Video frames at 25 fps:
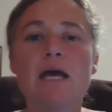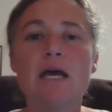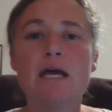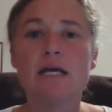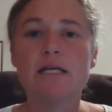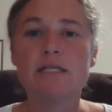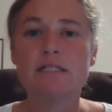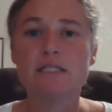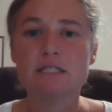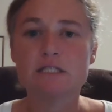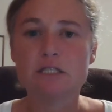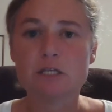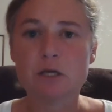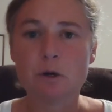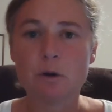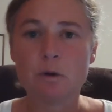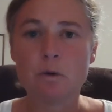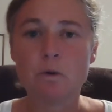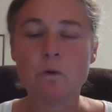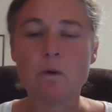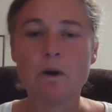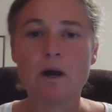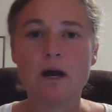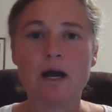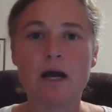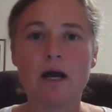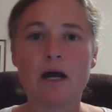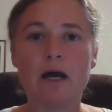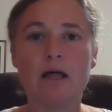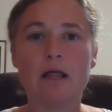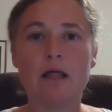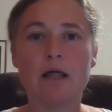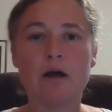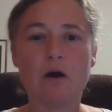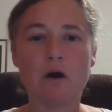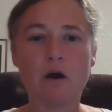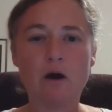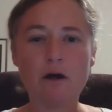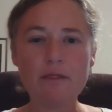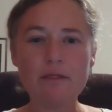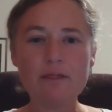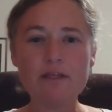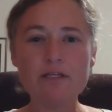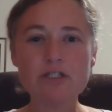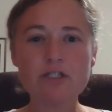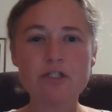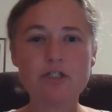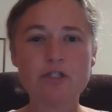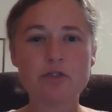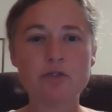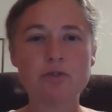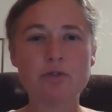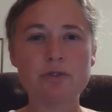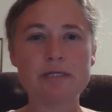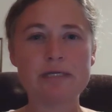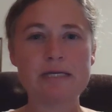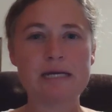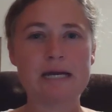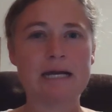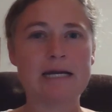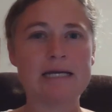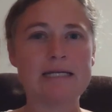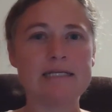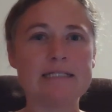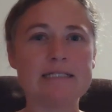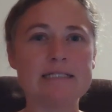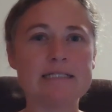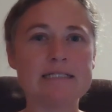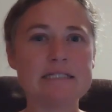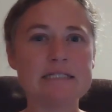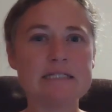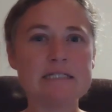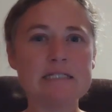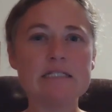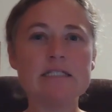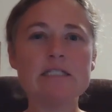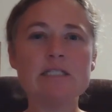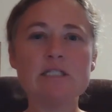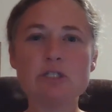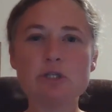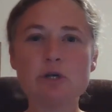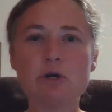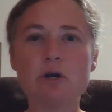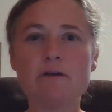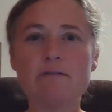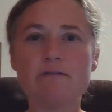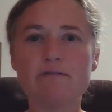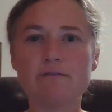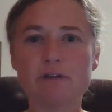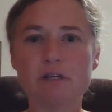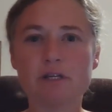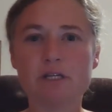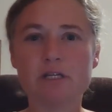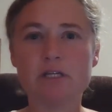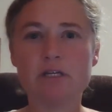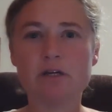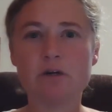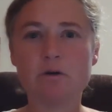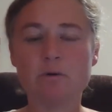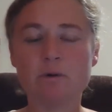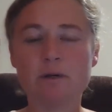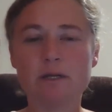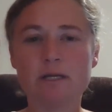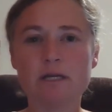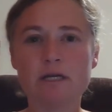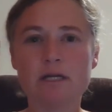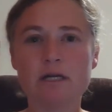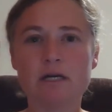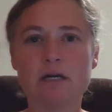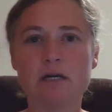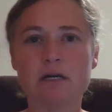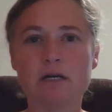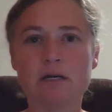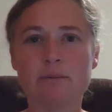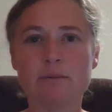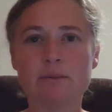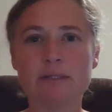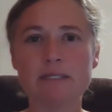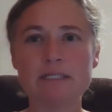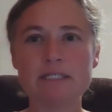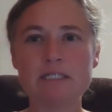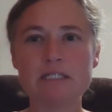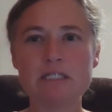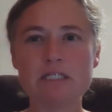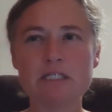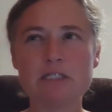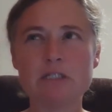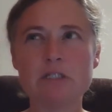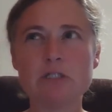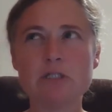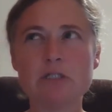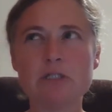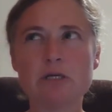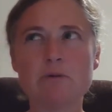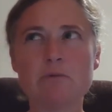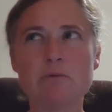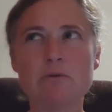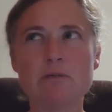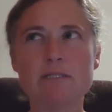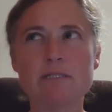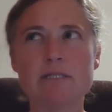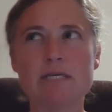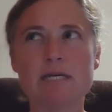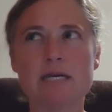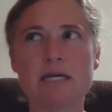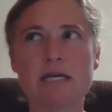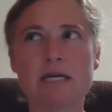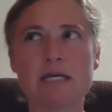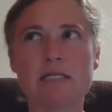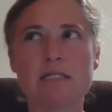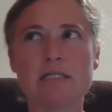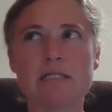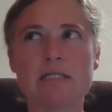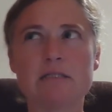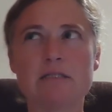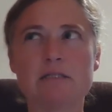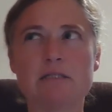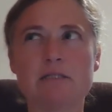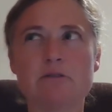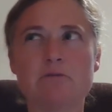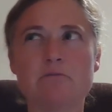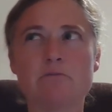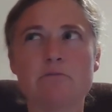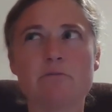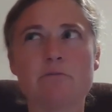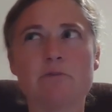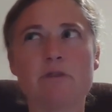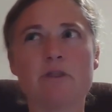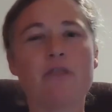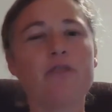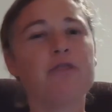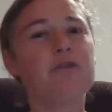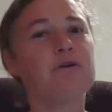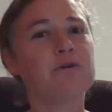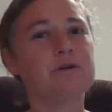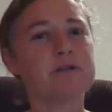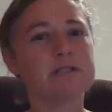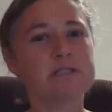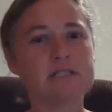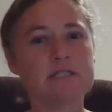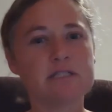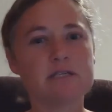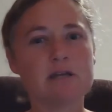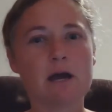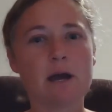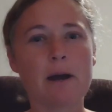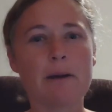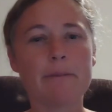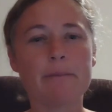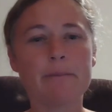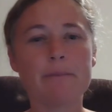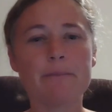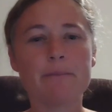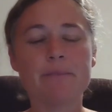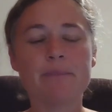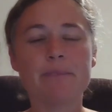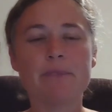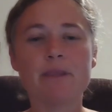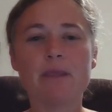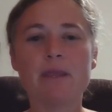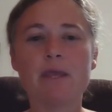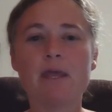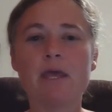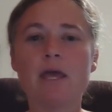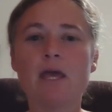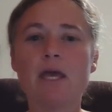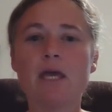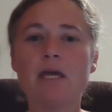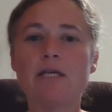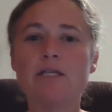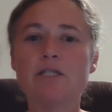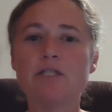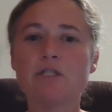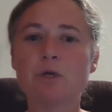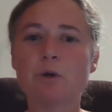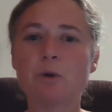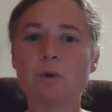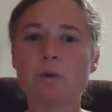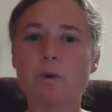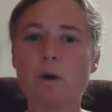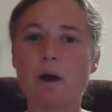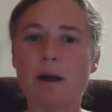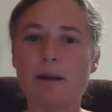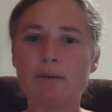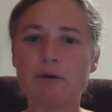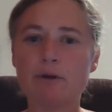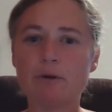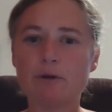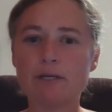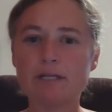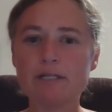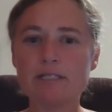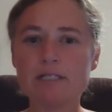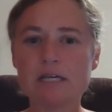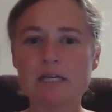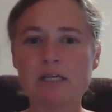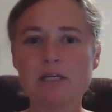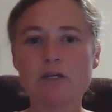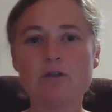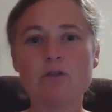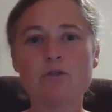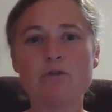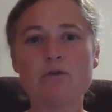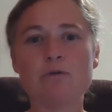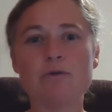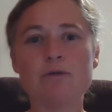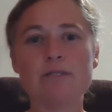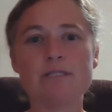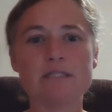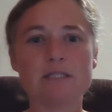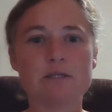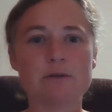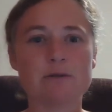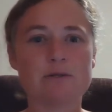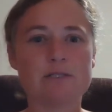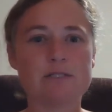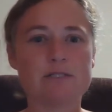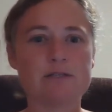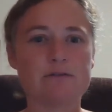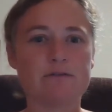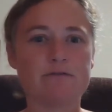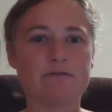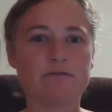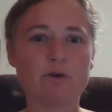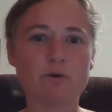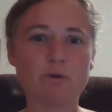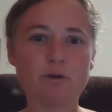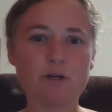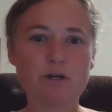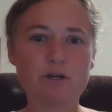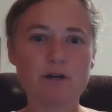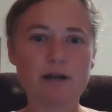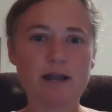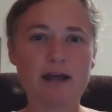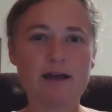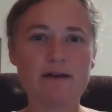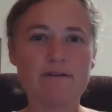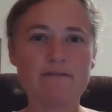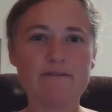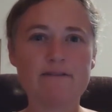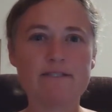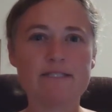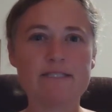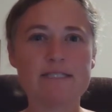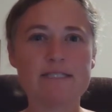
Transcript: So on this journey, I didn't start videoing until I was at the 3rd stop. So I'm going to take you through a series of photographs,